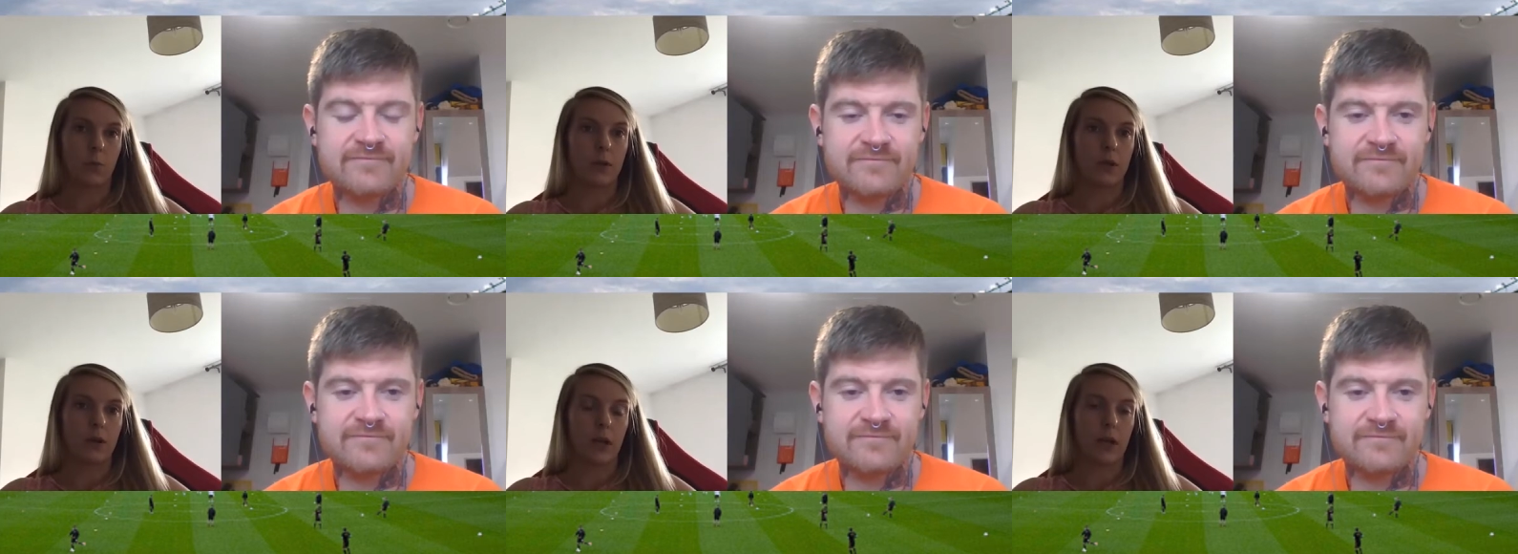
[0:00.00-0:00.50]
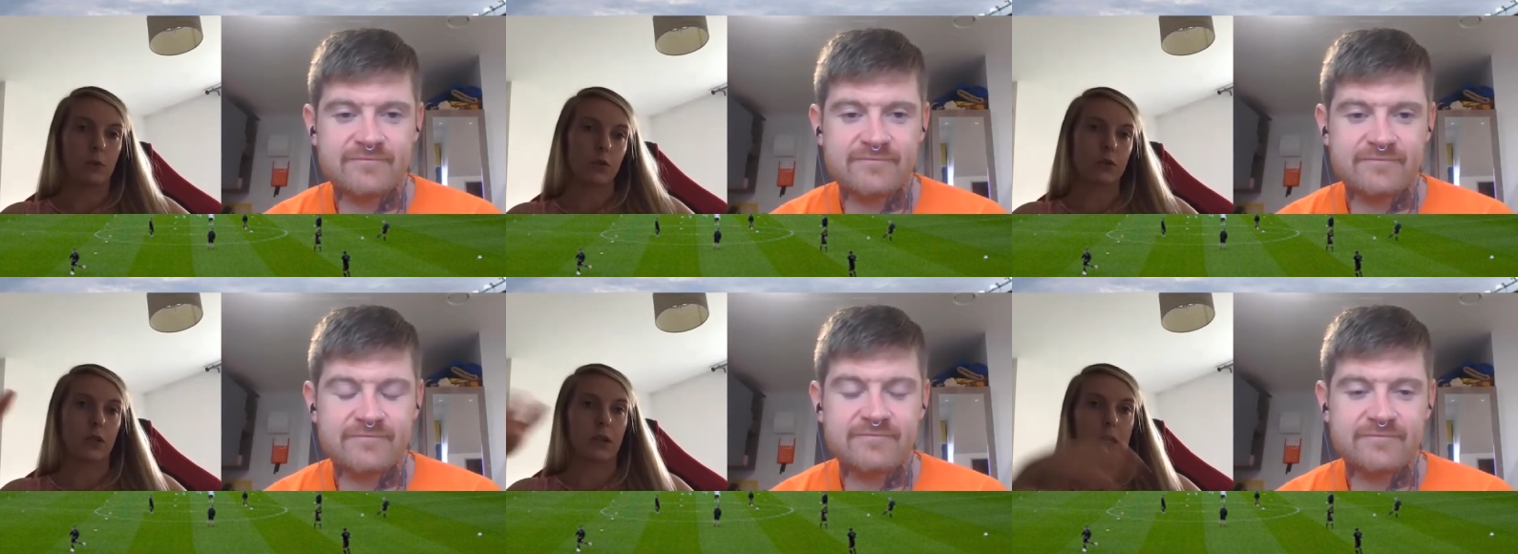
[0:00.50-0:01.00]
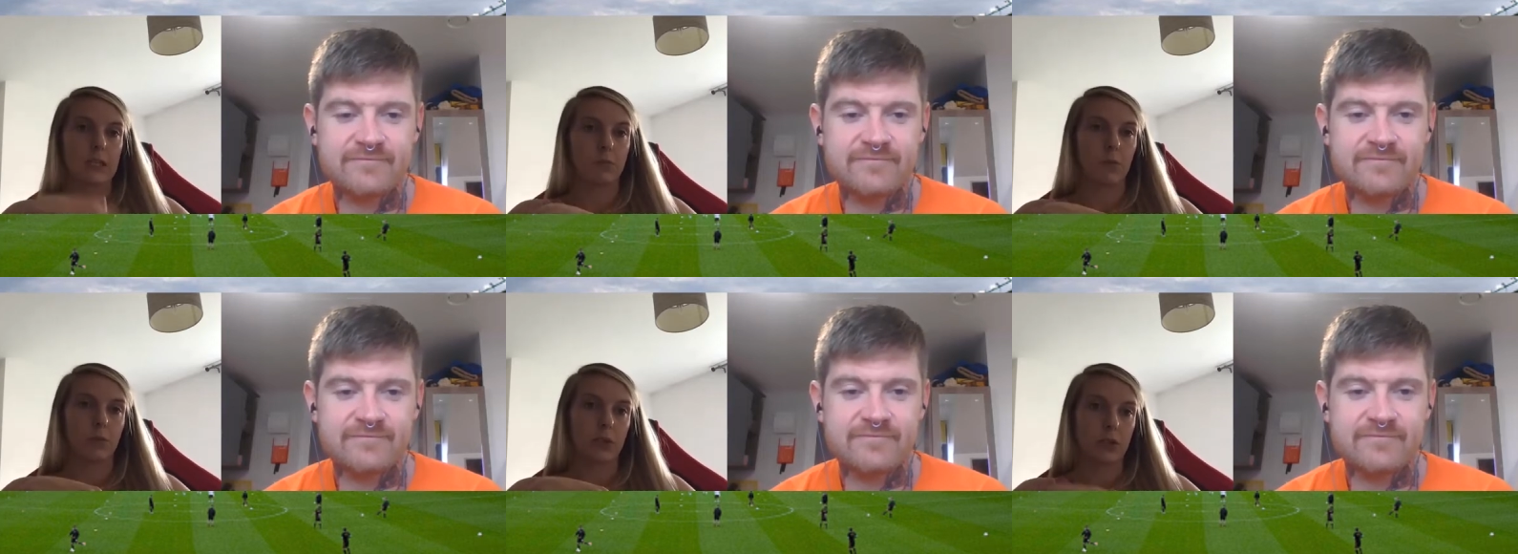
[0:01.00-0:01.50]
Speaker 1: of your game, you still had to
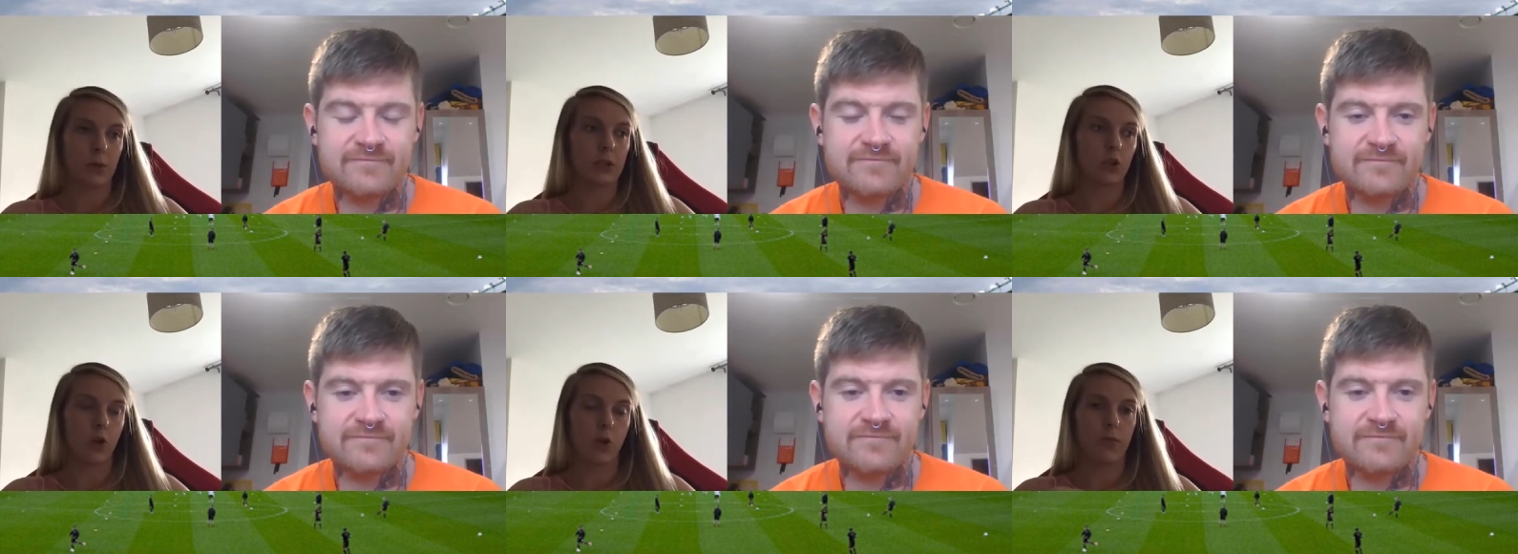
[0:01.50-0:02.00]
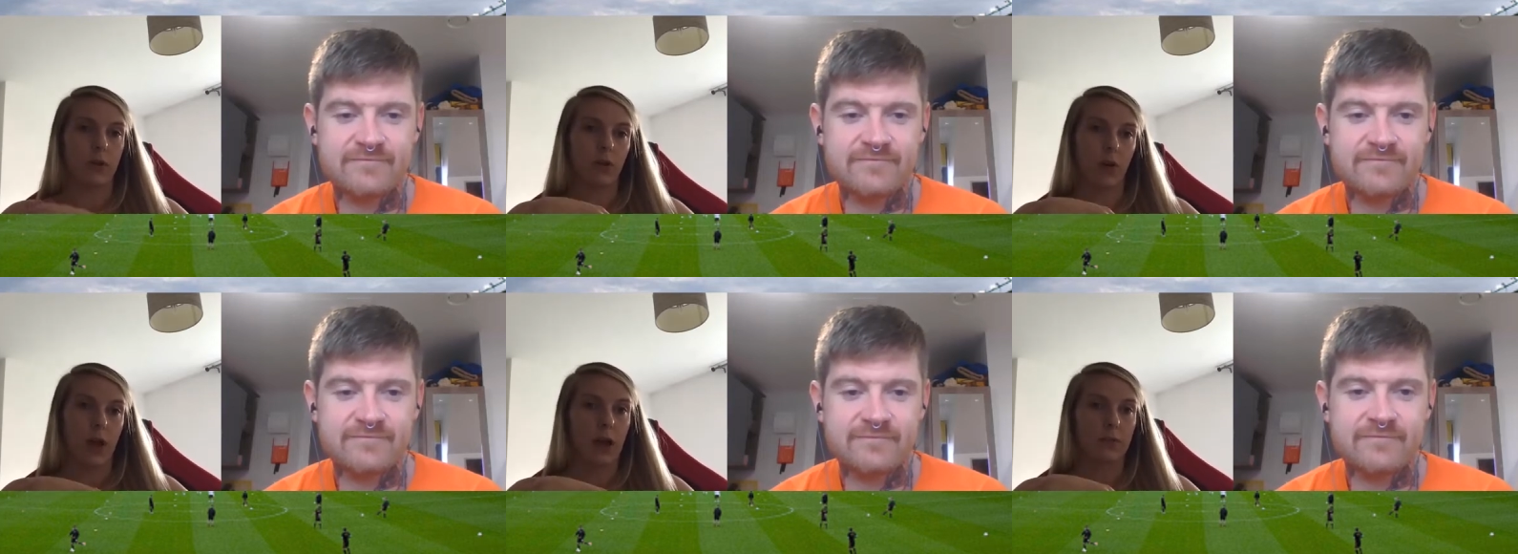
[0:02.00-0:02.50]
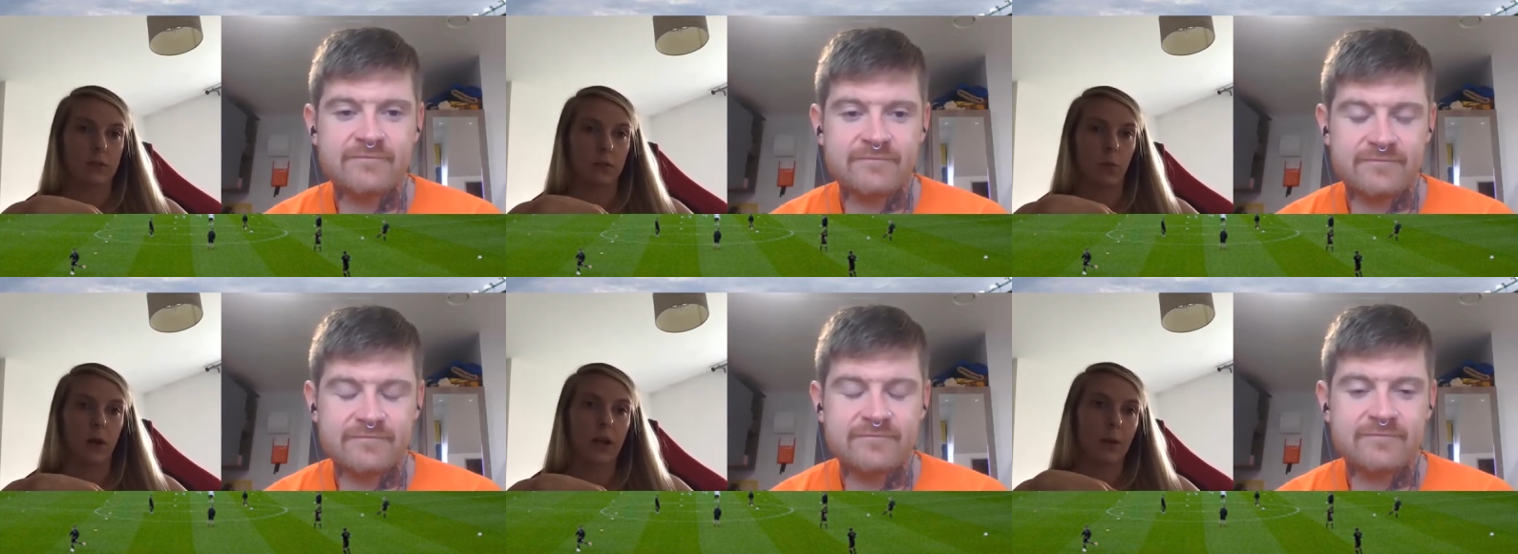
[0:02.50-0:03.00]
be able to switch off and not have to
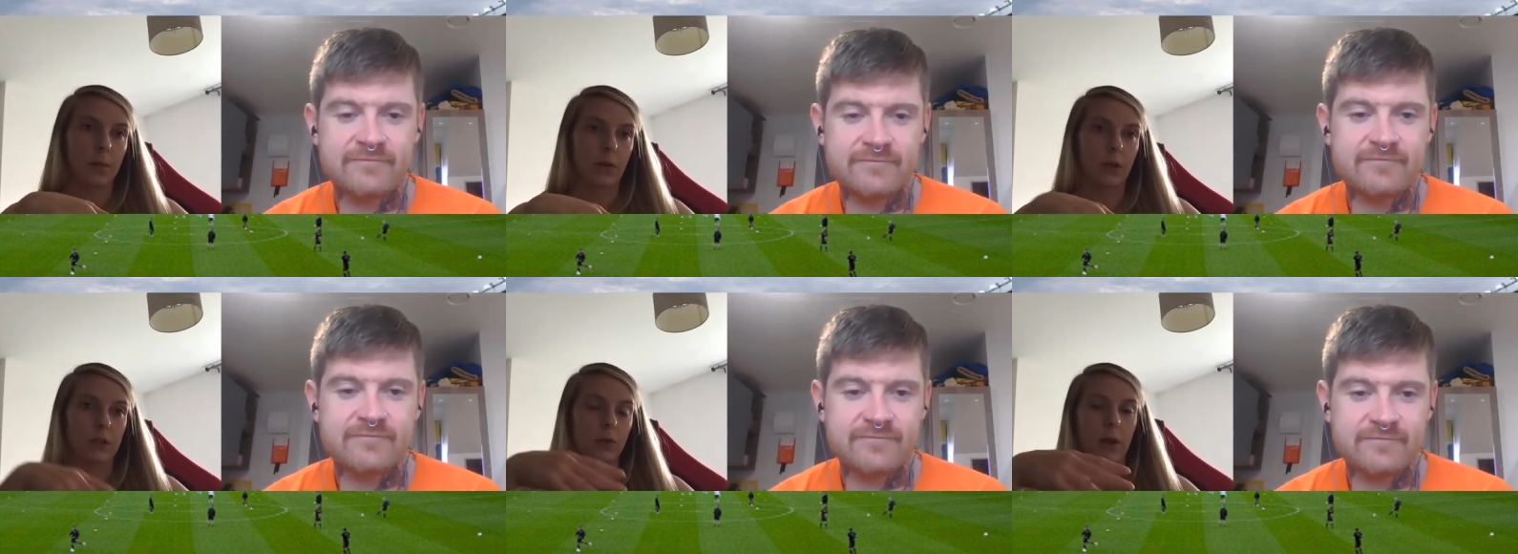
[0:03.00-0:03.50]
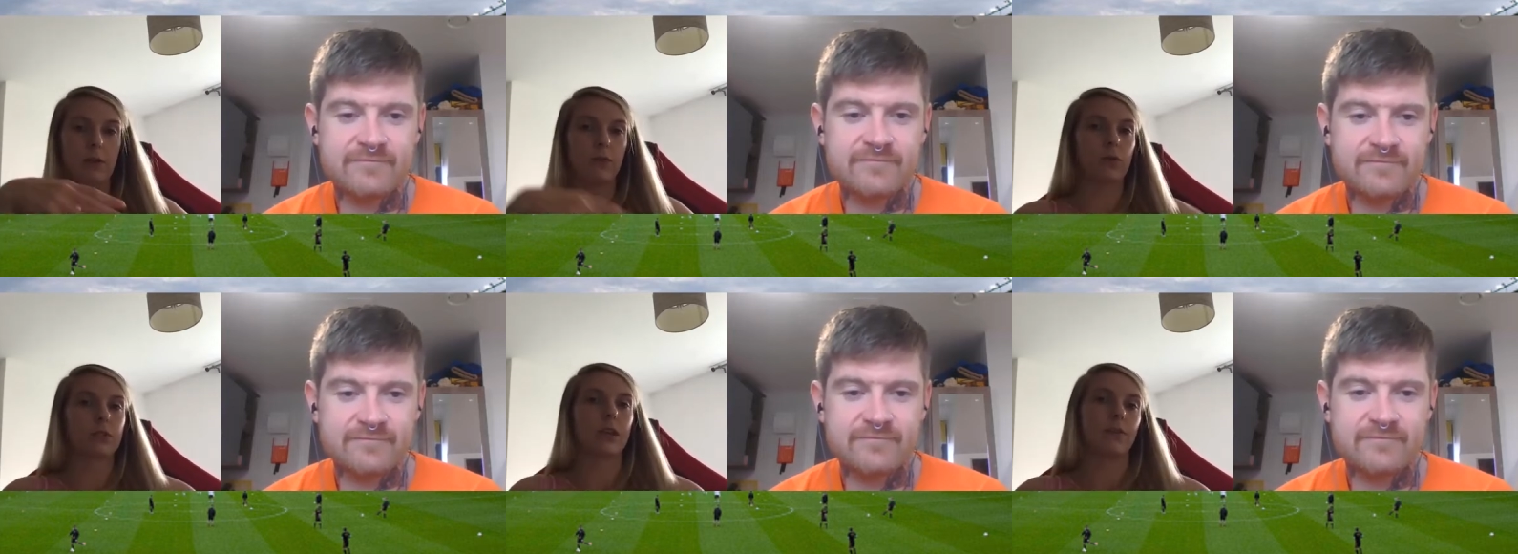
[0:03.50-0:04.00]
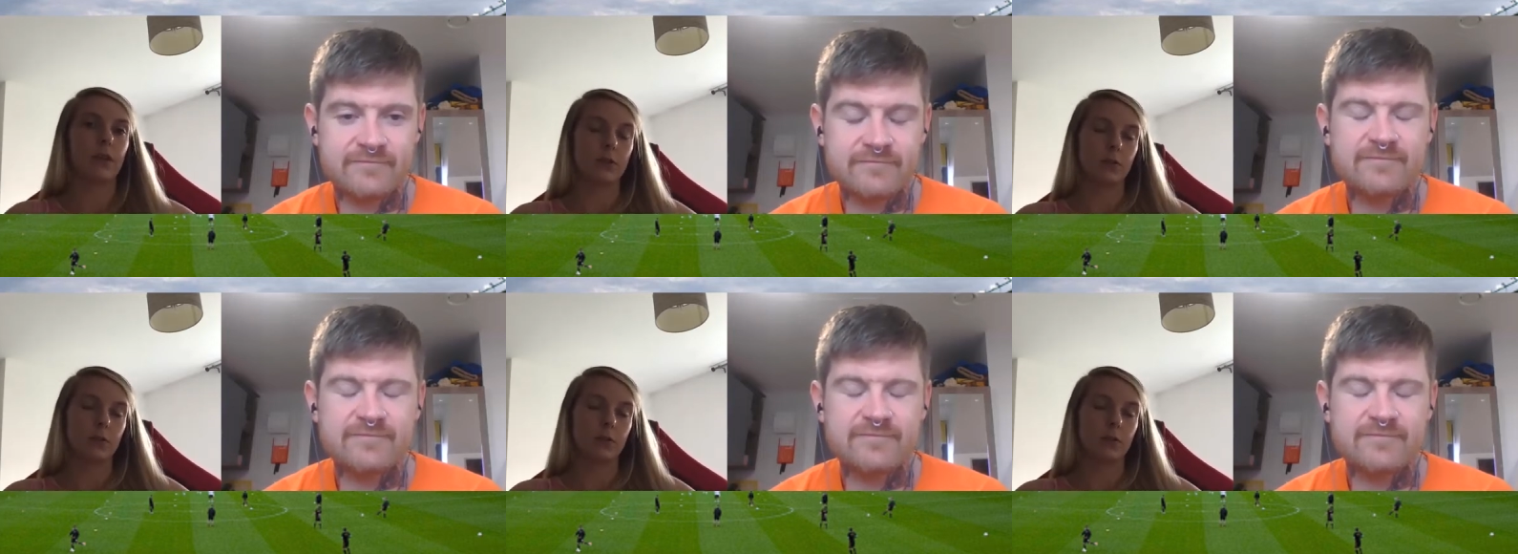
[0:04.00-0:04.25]
worry about it 24 7.